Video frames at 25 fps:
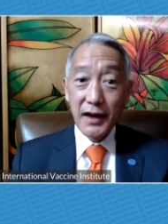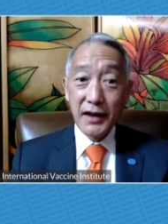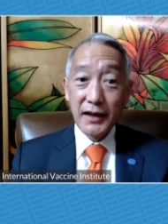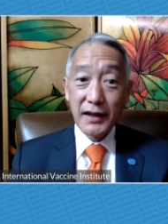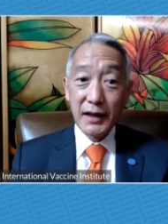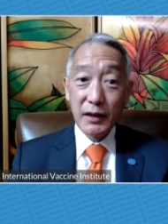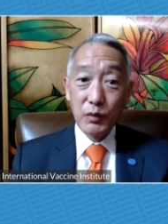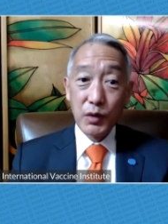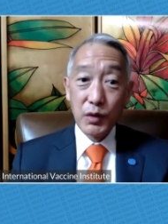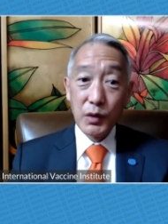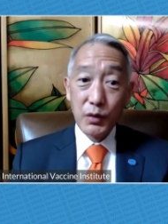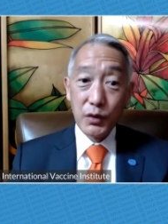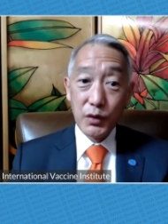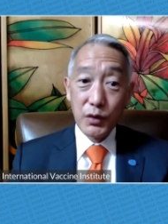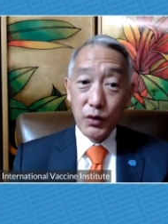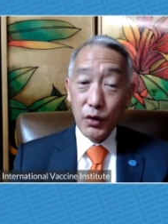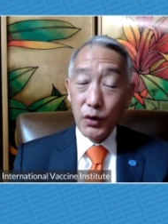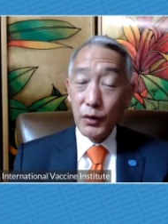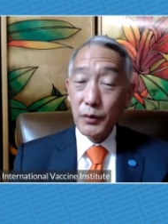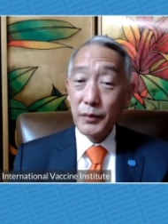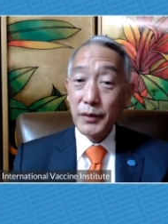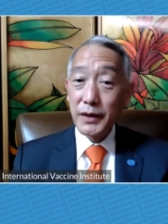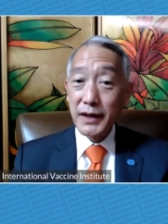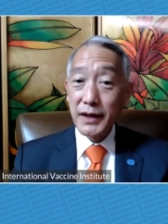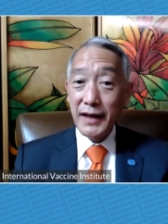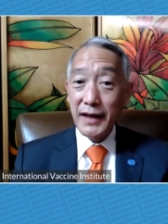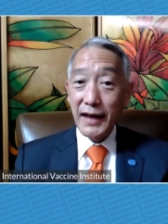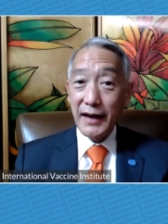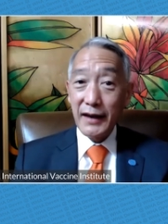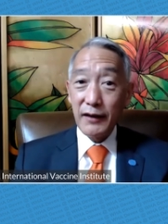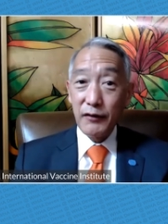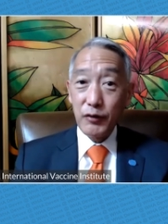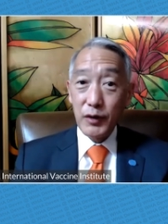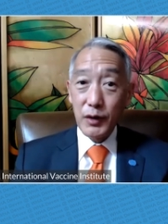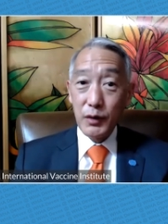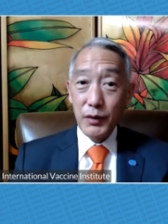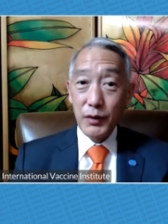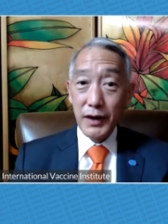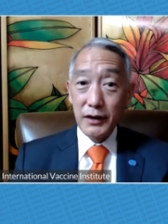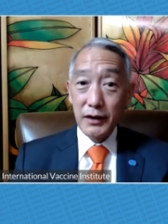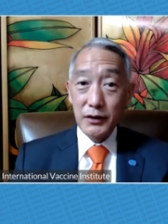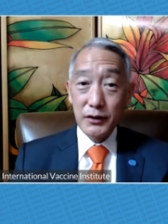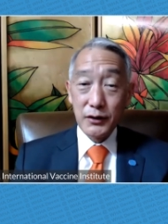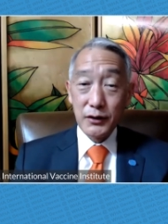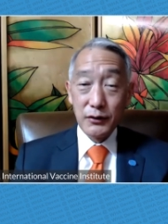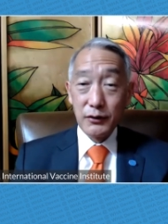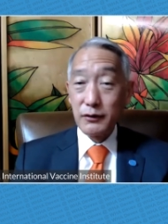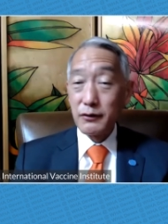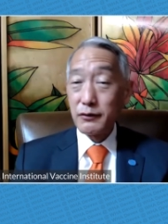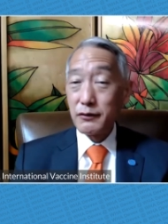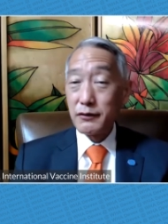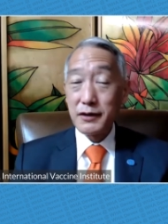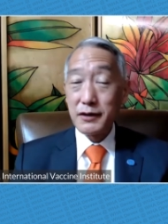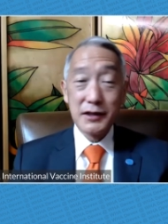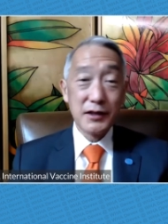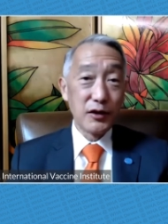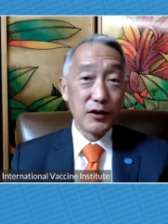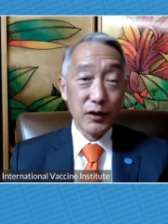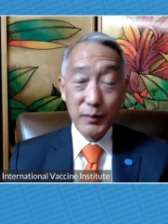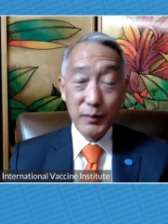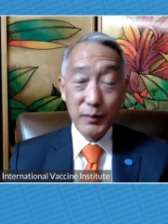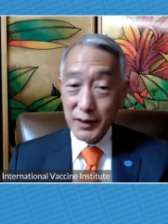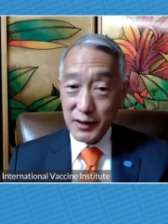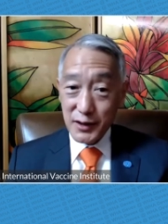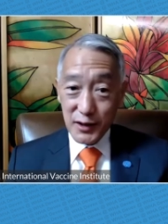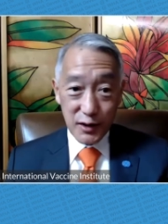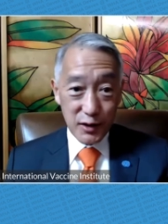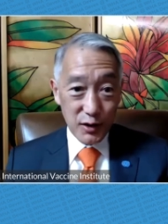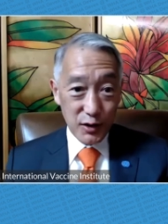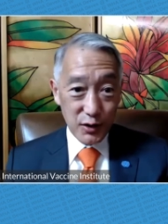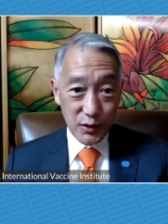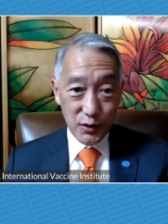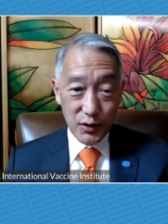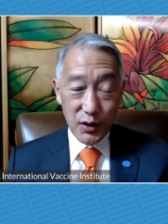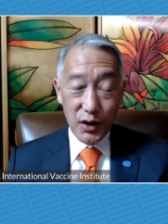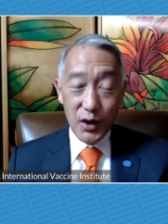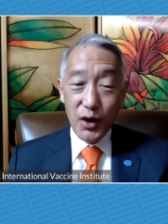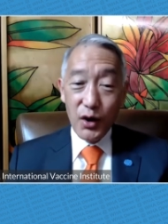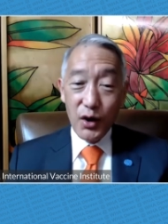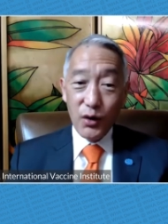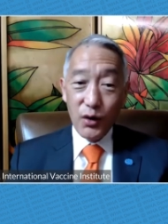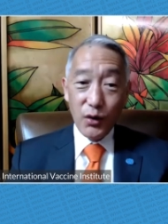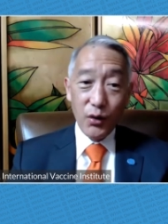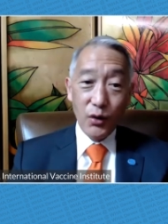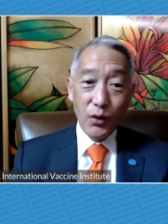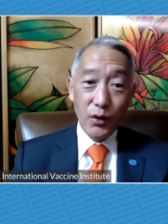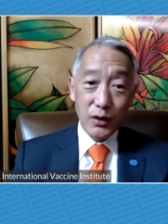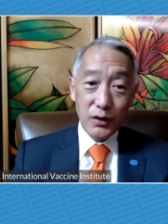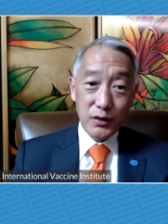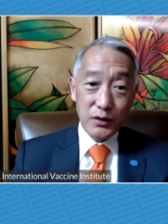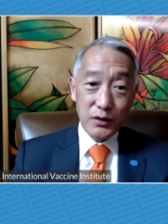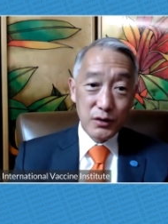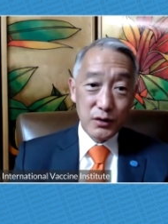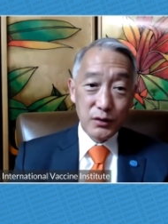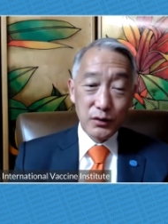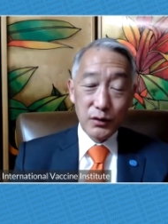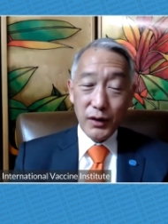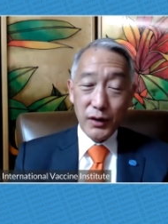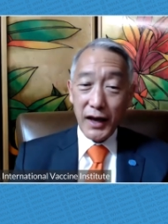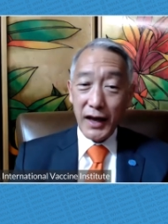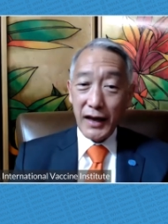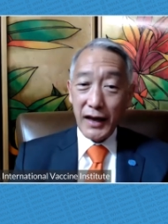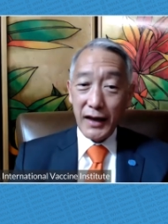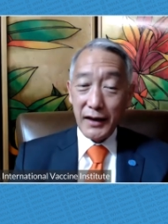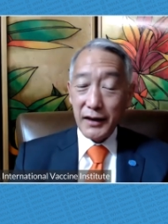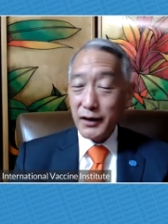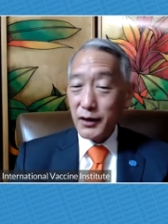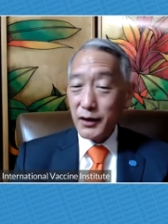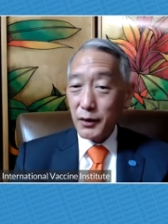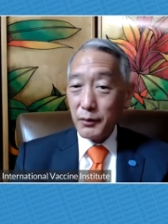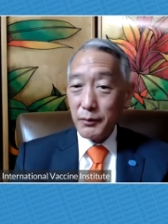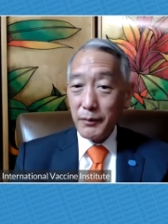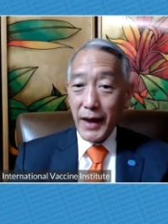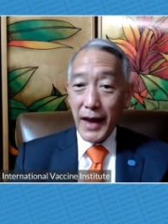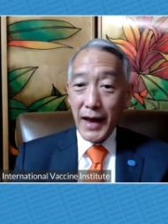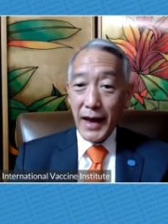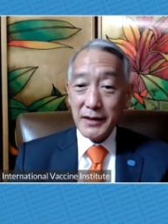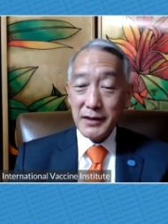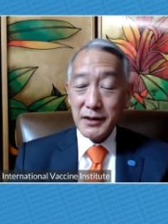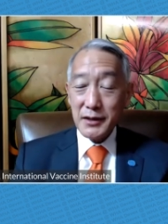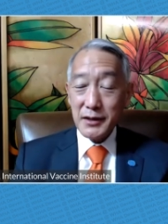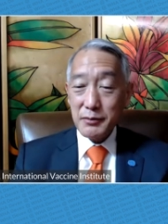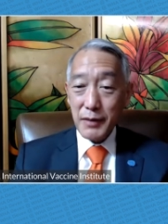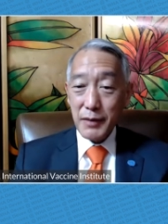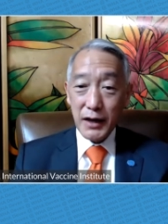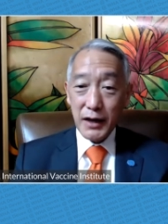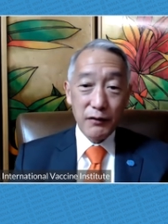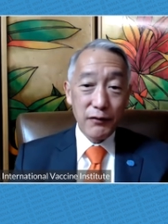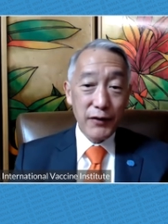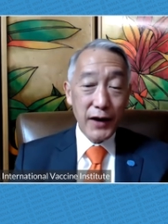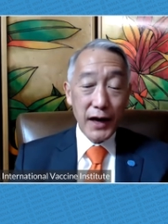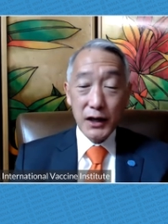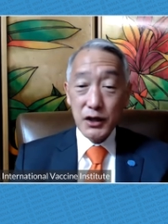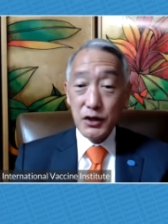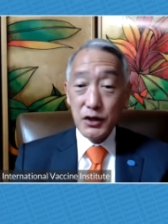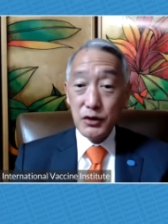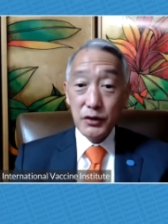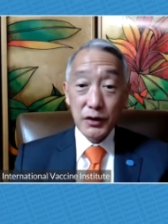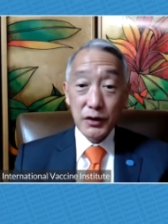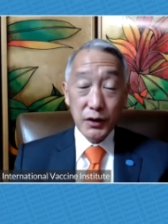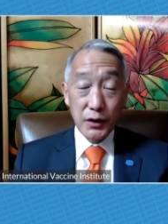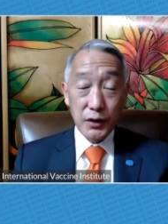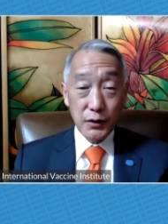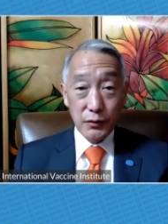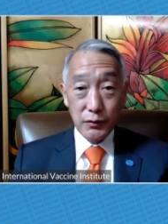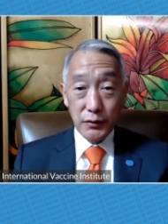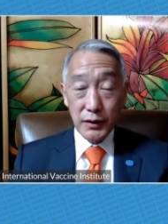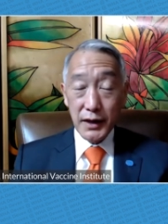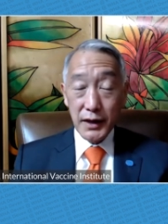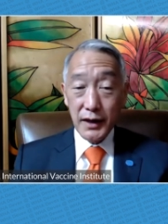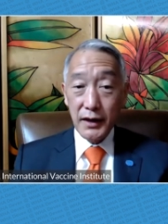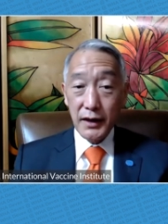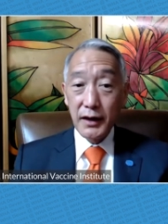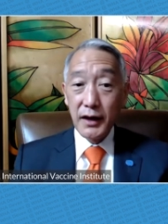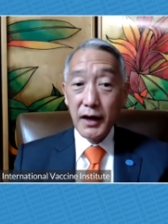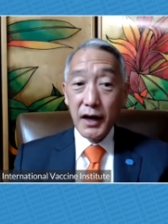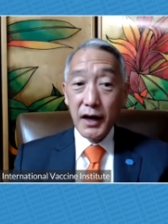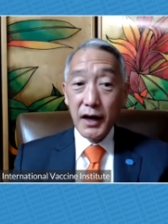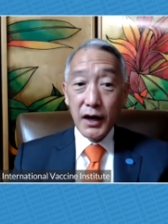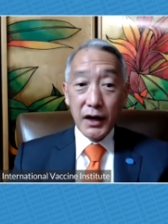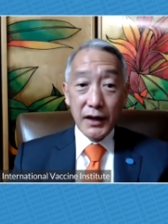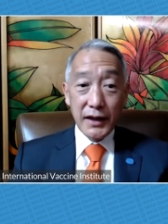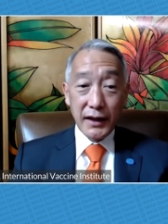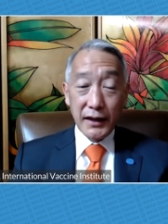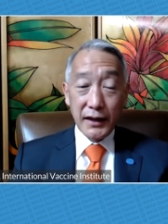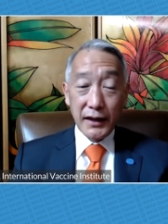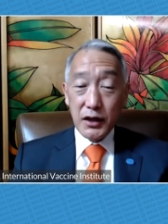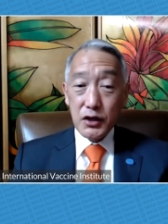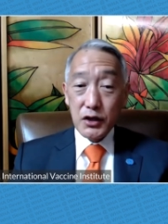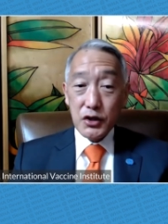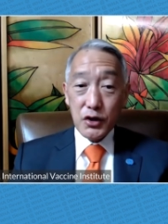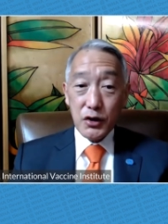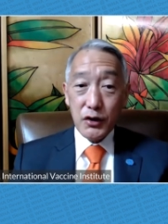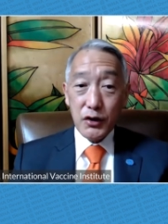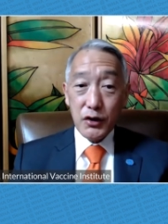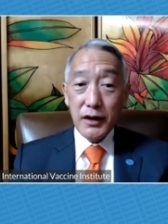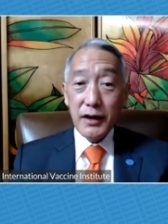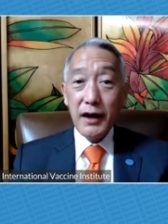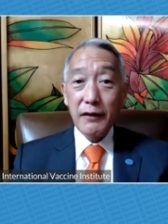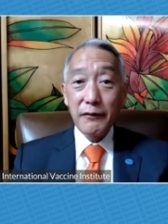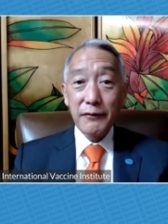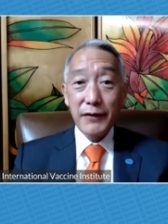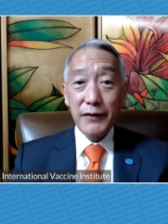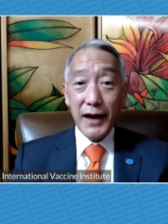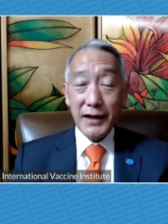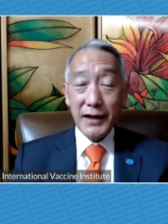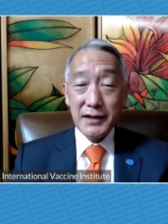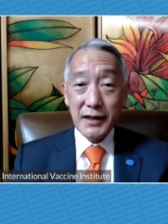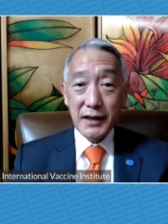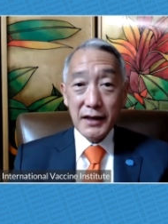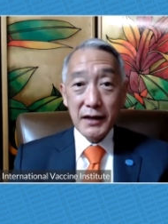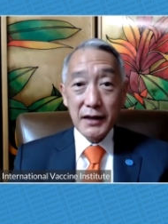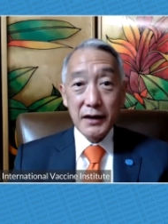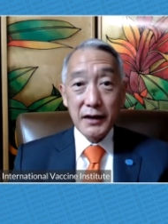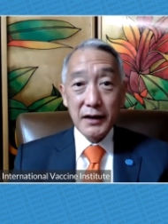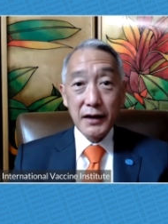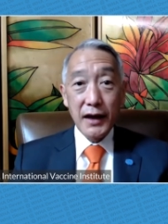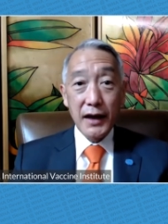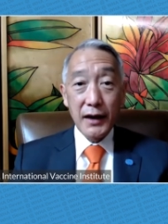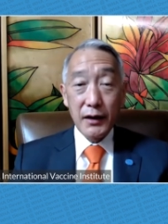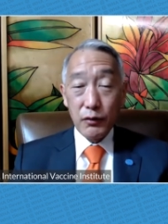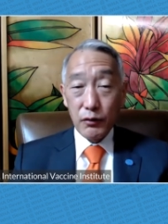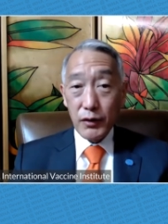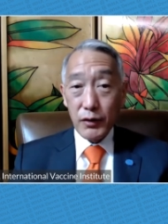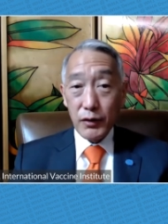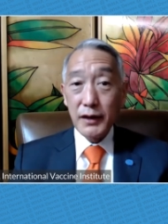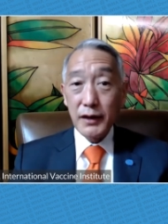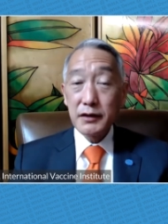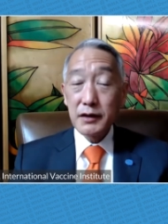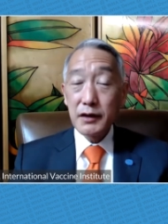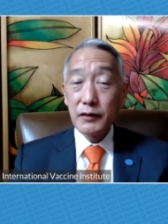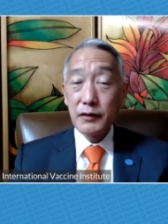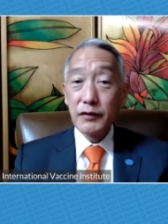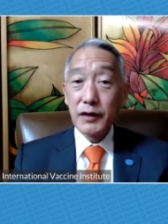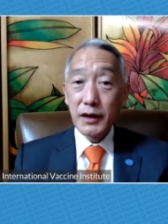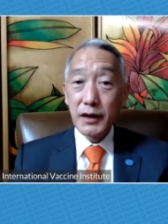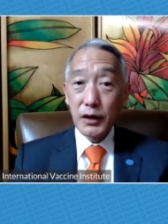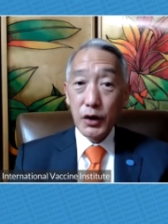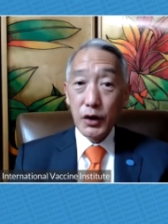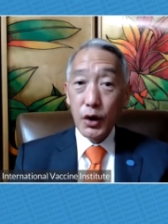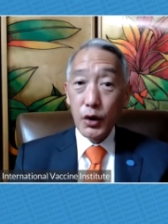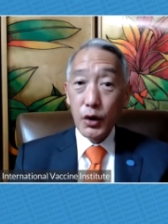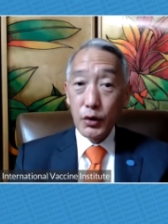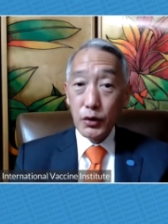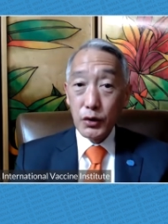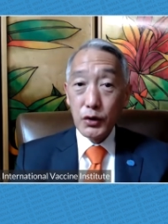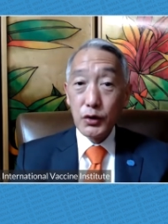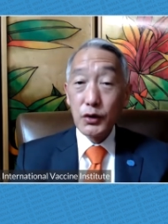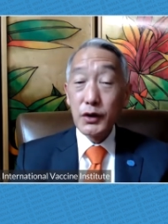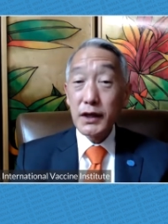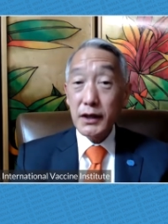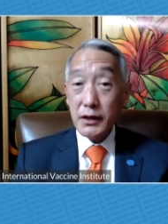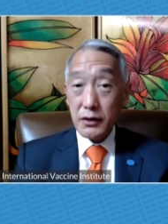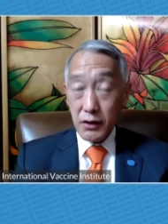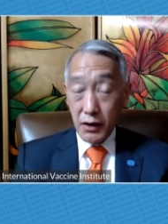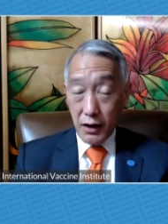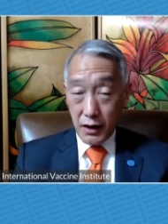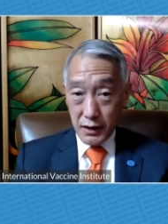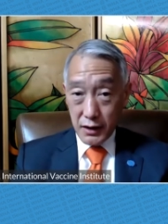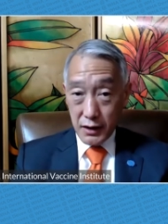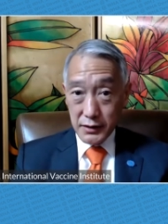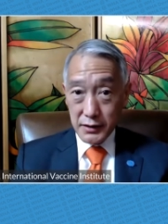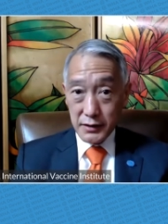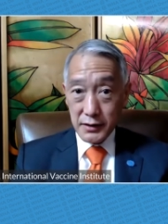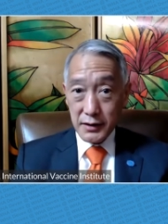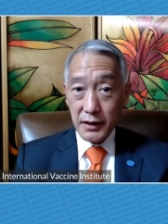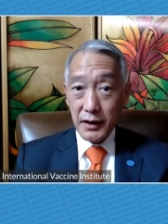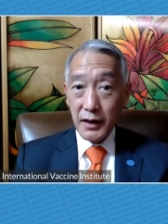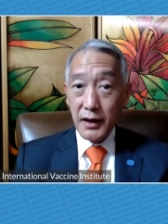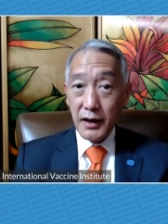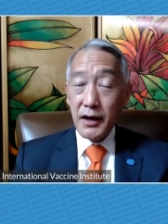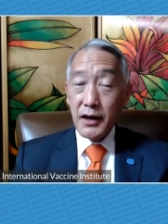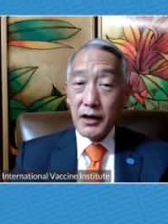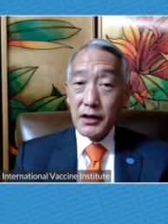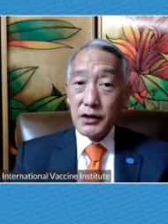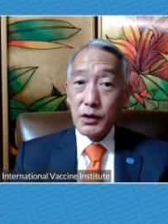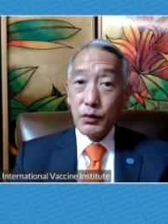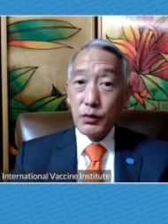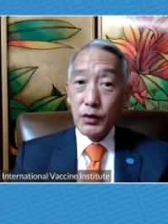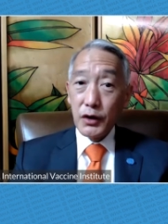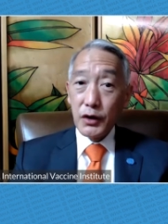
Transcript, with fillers: than we would normally get if we went to the Serum Institute or to a you know, mass manufacturer in Korea that can churn out vaccine at, at a relatively low unit cost. So we're